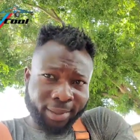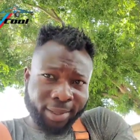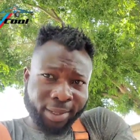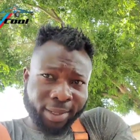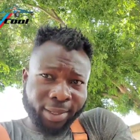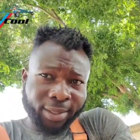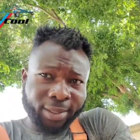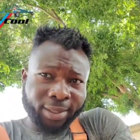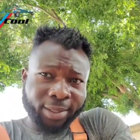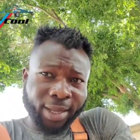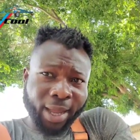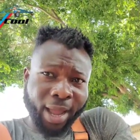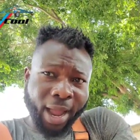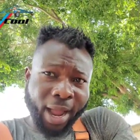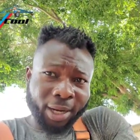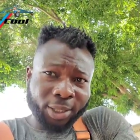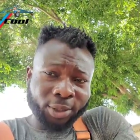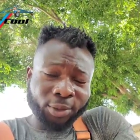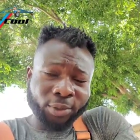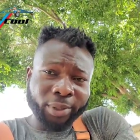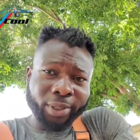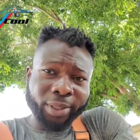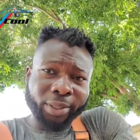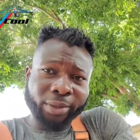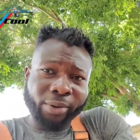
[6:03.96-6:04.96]
it's
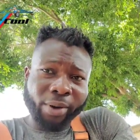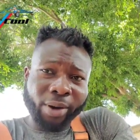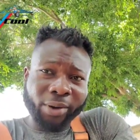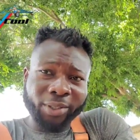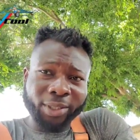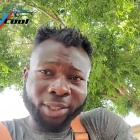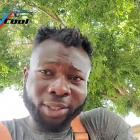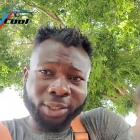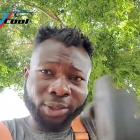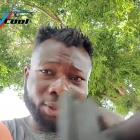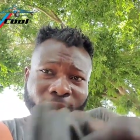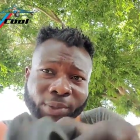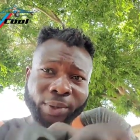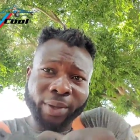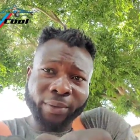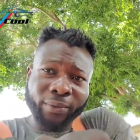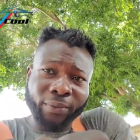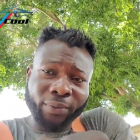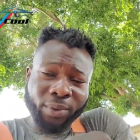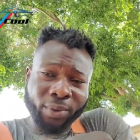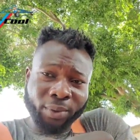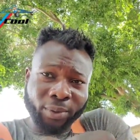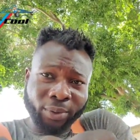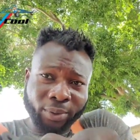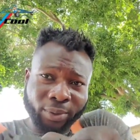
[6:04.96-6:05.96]
actually routed through a
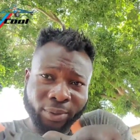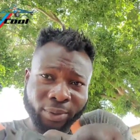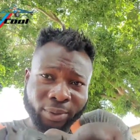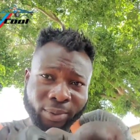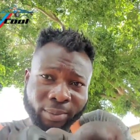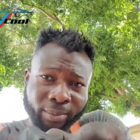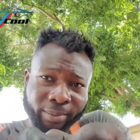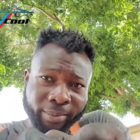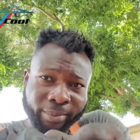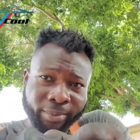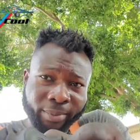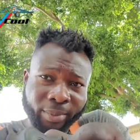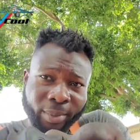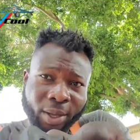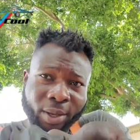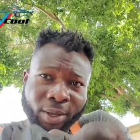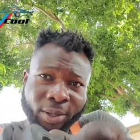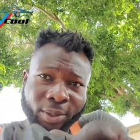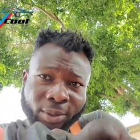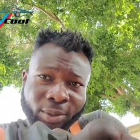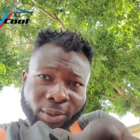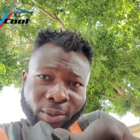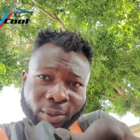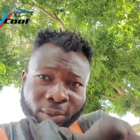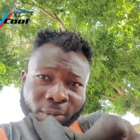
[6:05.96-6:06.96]
fuse.
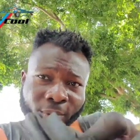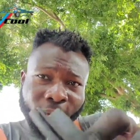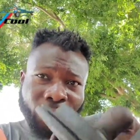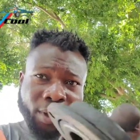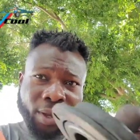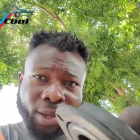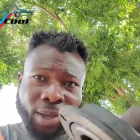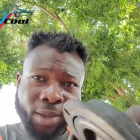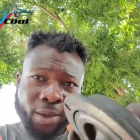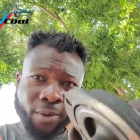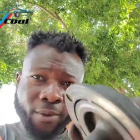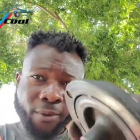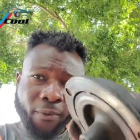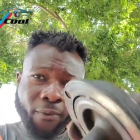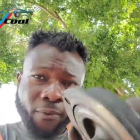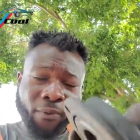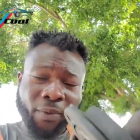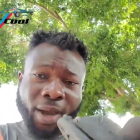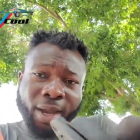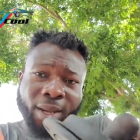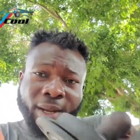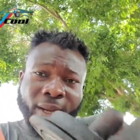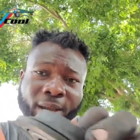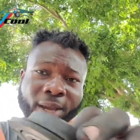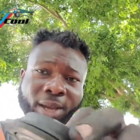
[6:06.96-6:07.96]
So
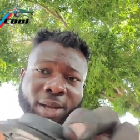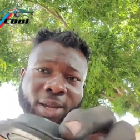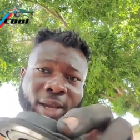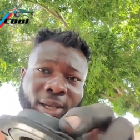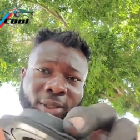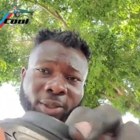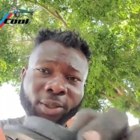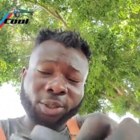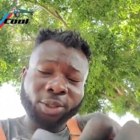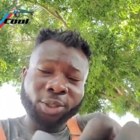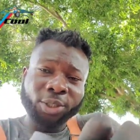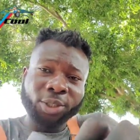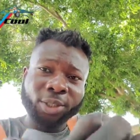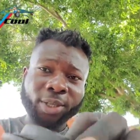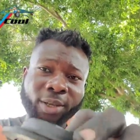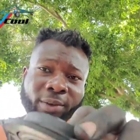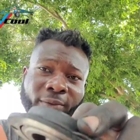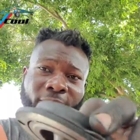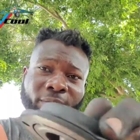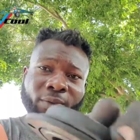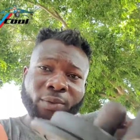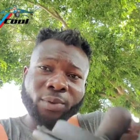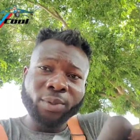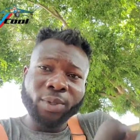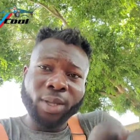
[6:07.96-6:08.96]
find any associated
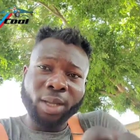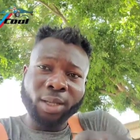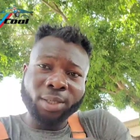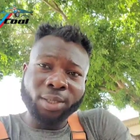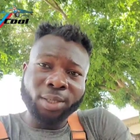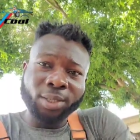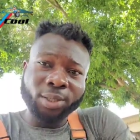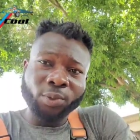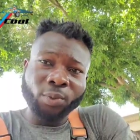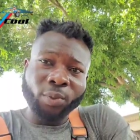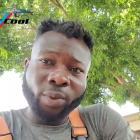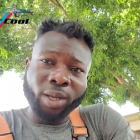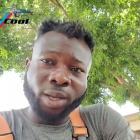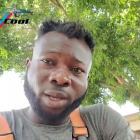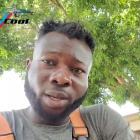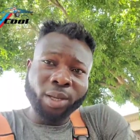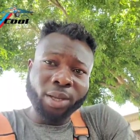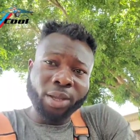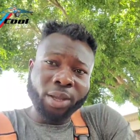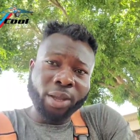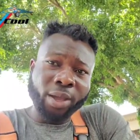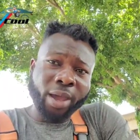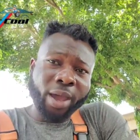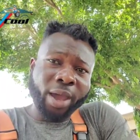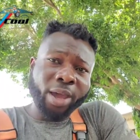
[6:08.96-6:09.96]
fuse that is within
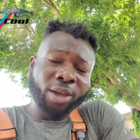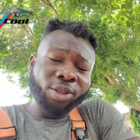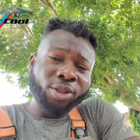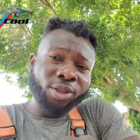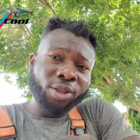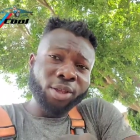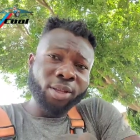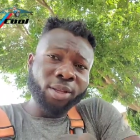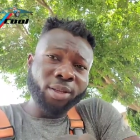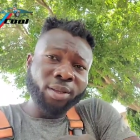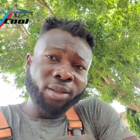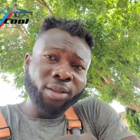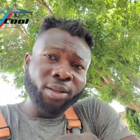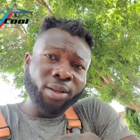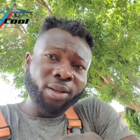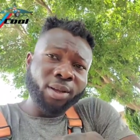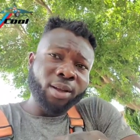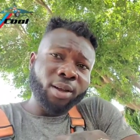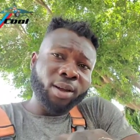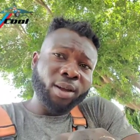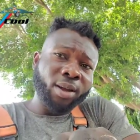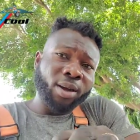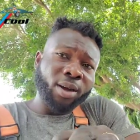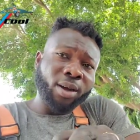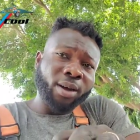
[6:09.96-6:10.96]
the engine
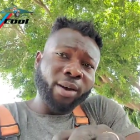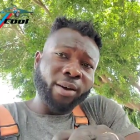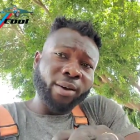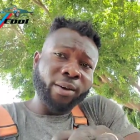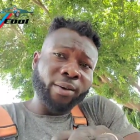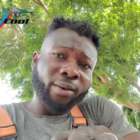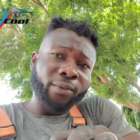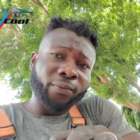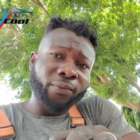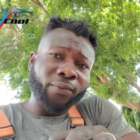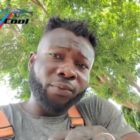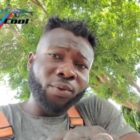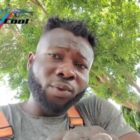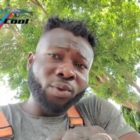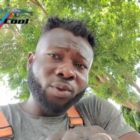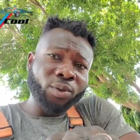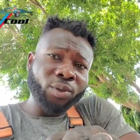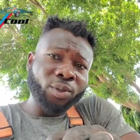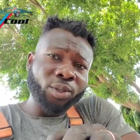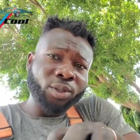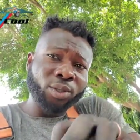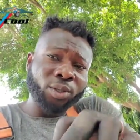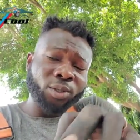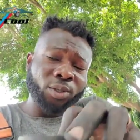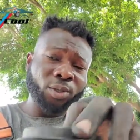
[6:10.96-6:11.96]

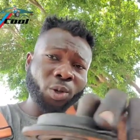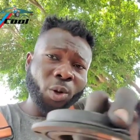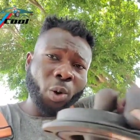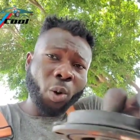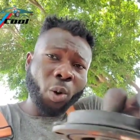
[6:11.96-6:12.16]
fuse